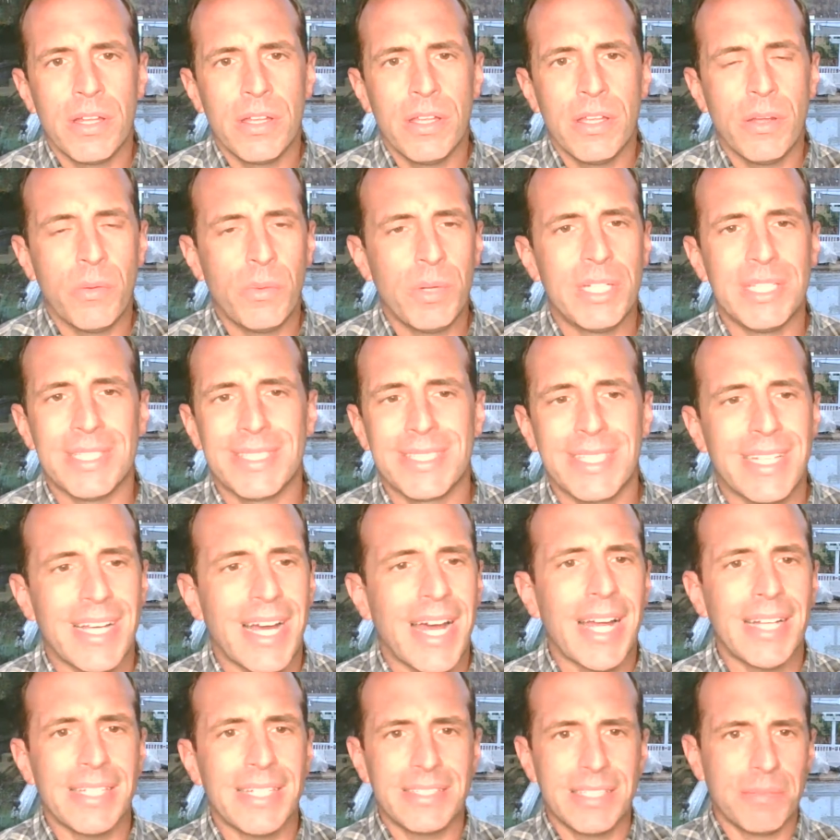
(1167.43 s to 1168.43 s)
We just
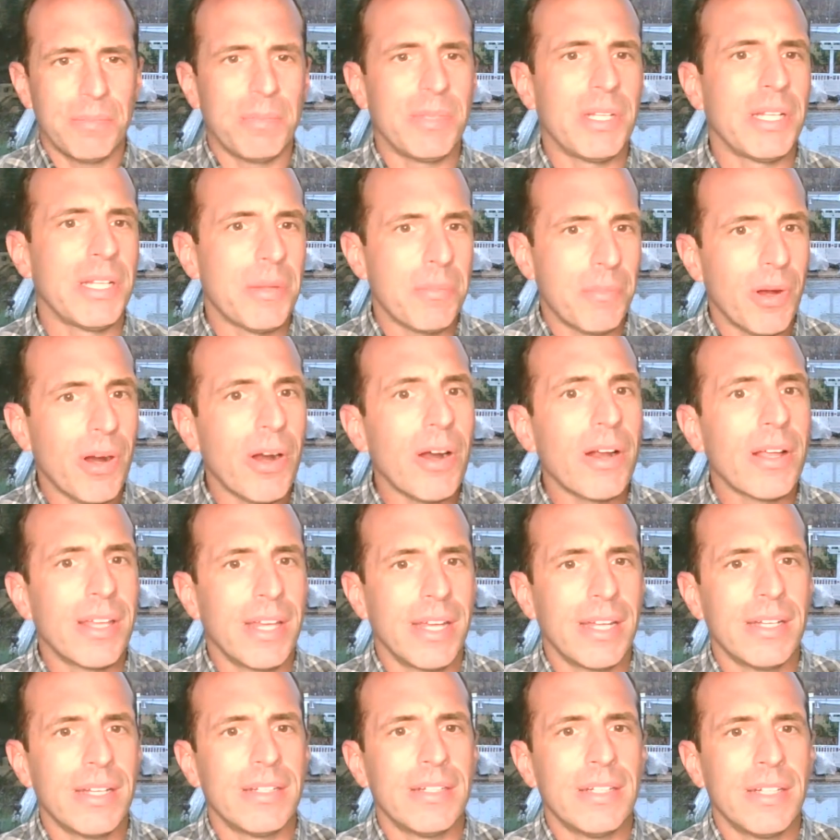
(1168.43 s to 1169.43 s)
got something to
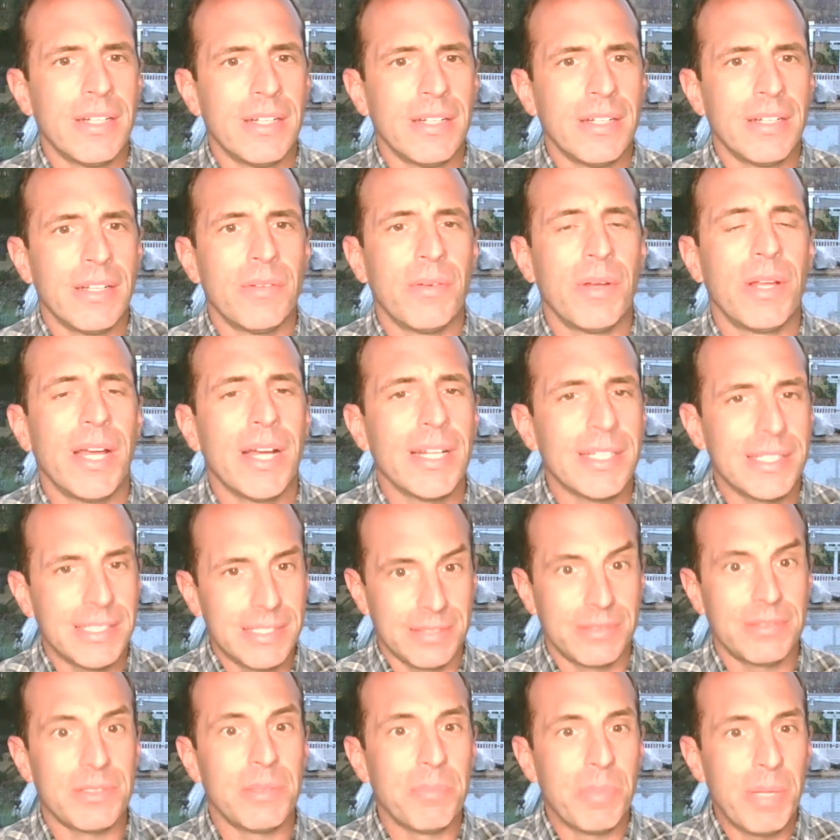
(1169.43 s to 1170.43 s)
market, we got
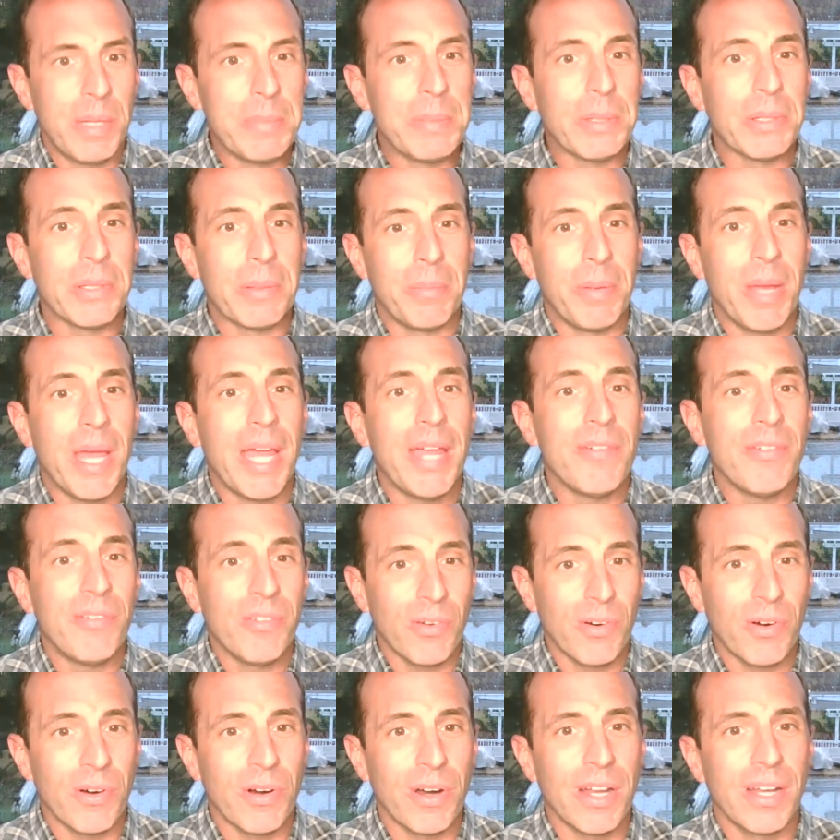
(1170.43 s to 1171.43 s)
some people to pay
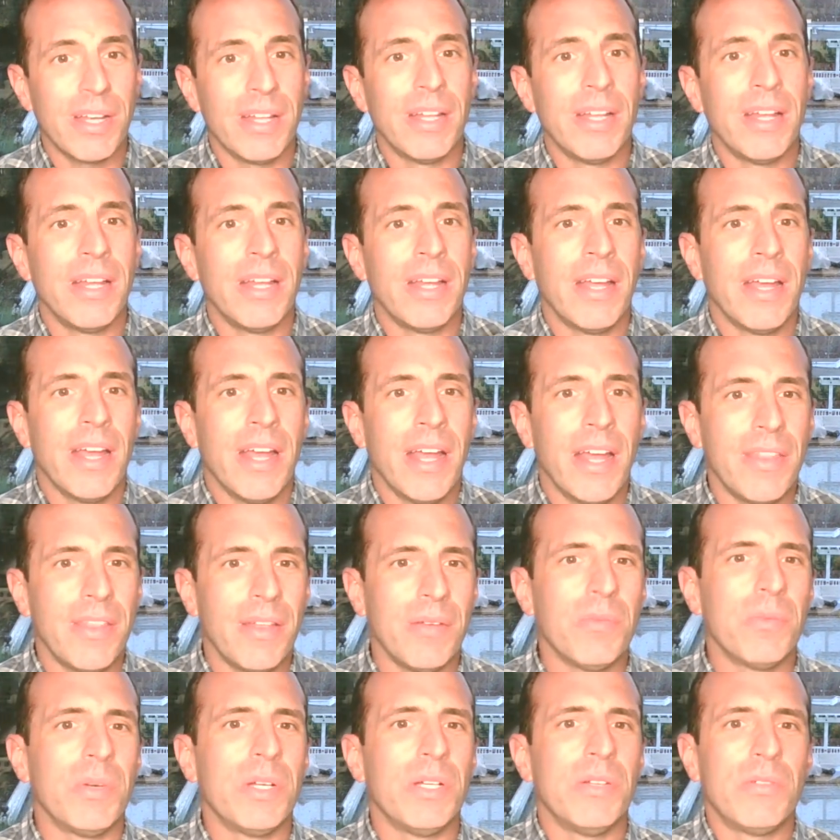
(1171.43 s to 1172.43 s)
for it, and
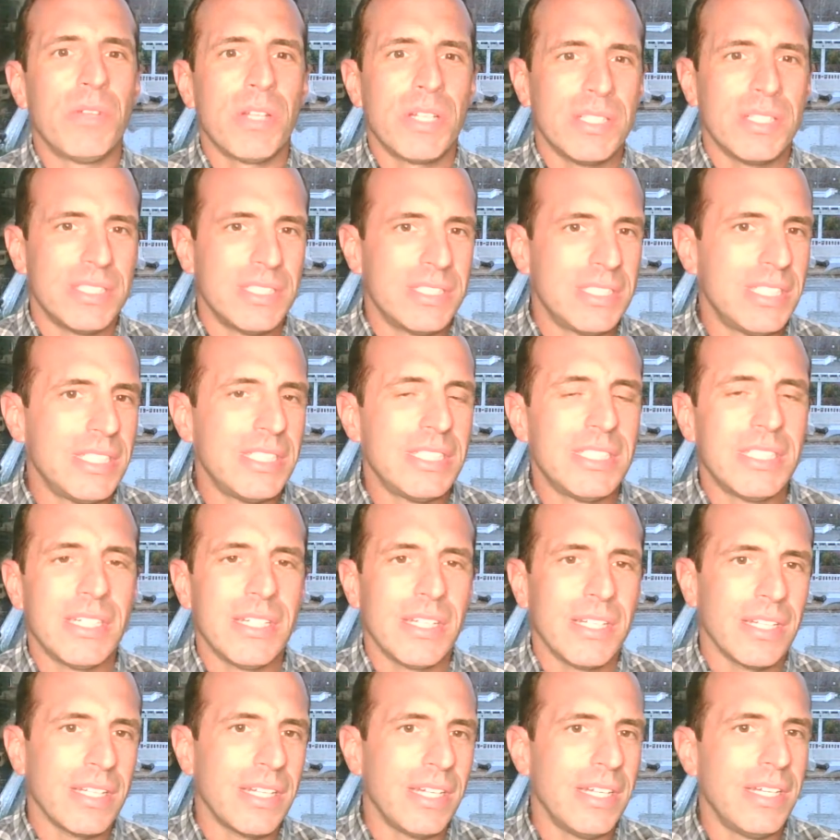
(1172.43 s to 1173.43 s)
then we
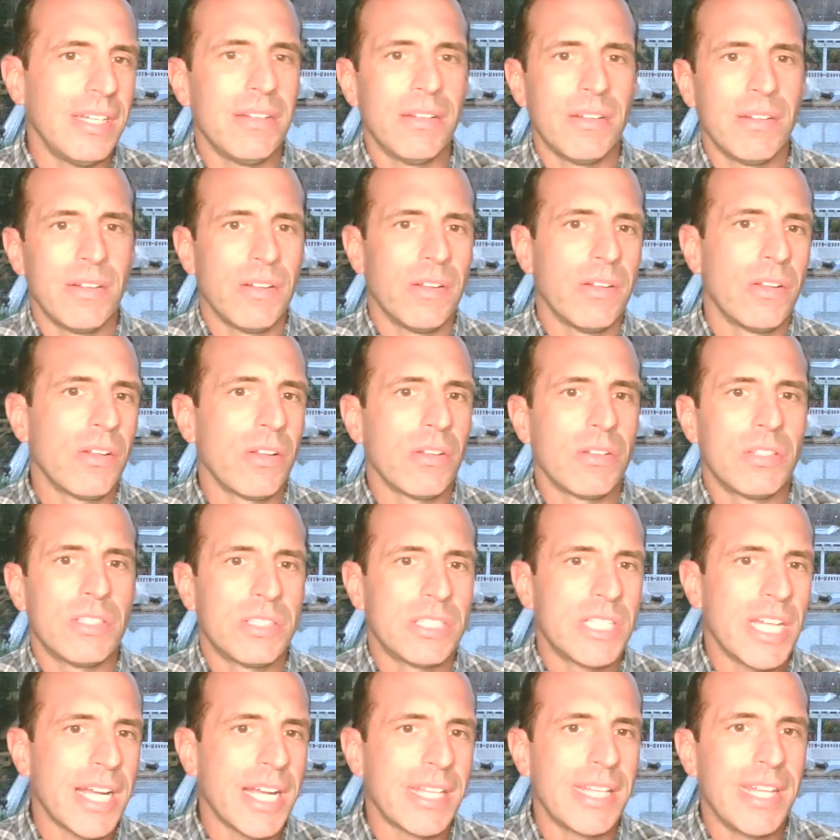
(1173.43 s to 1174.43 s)
consistently
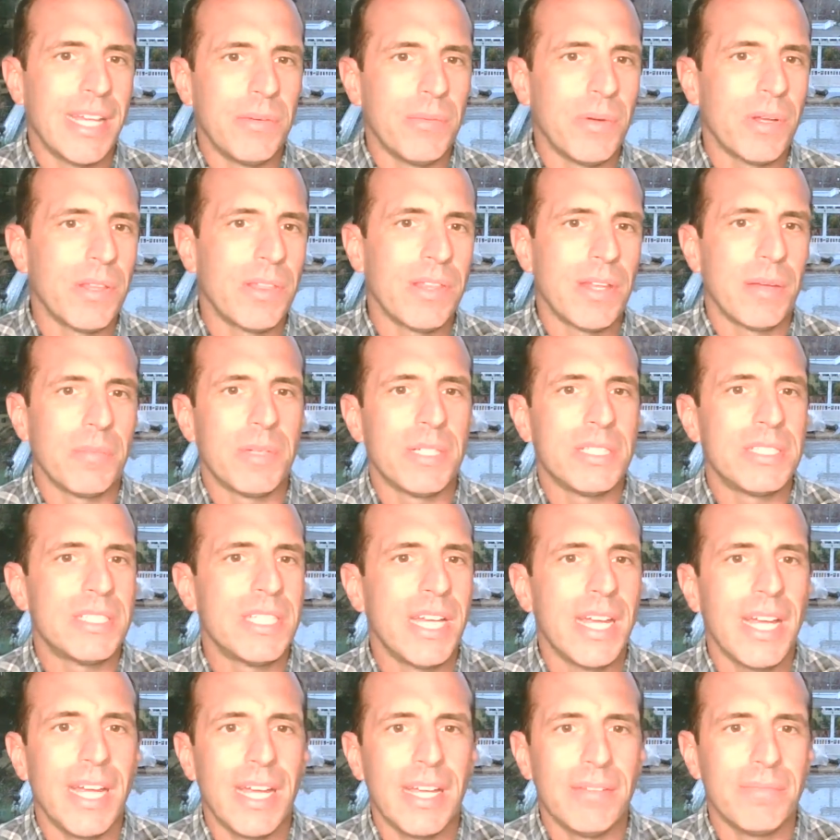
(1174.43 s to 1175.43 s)
checked in with them to
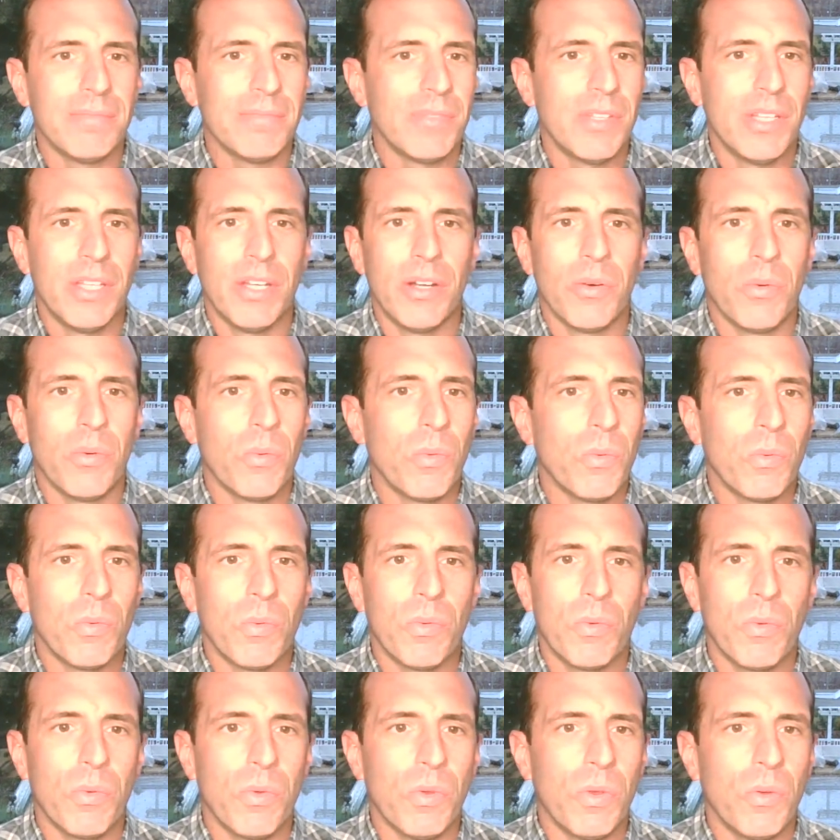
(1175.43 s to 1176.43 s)
say,
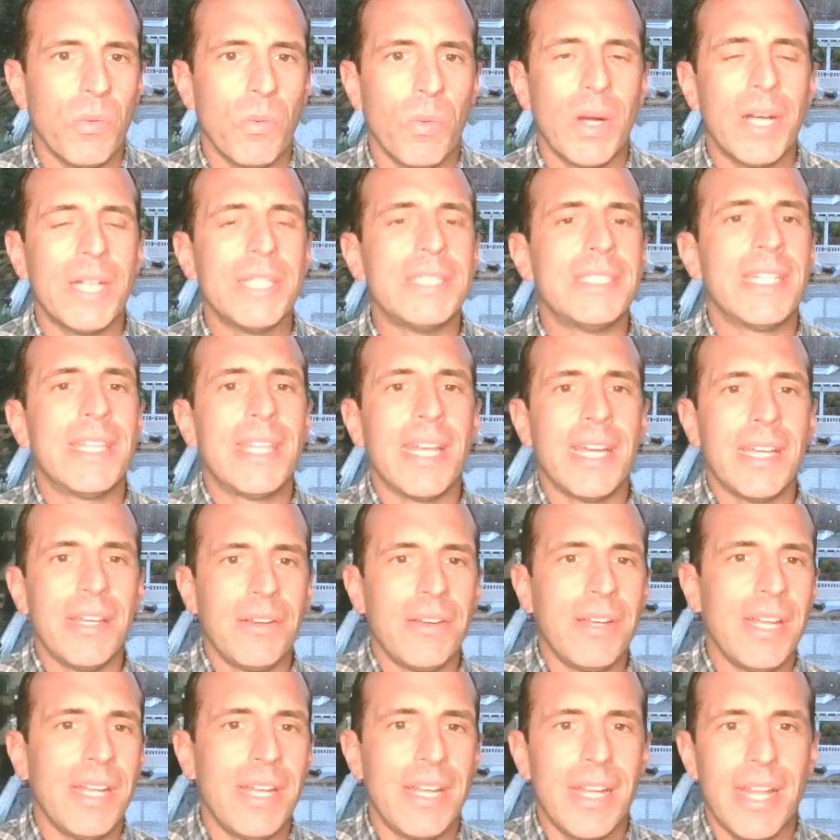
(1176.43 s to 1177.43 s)
what is it that you
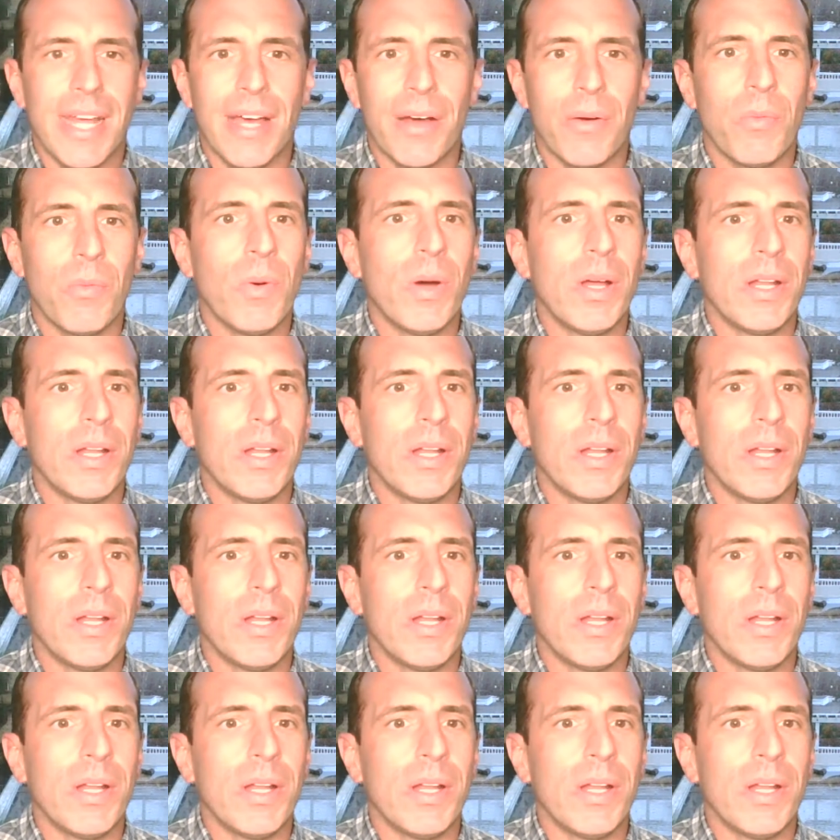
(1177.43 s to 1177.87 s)
need now?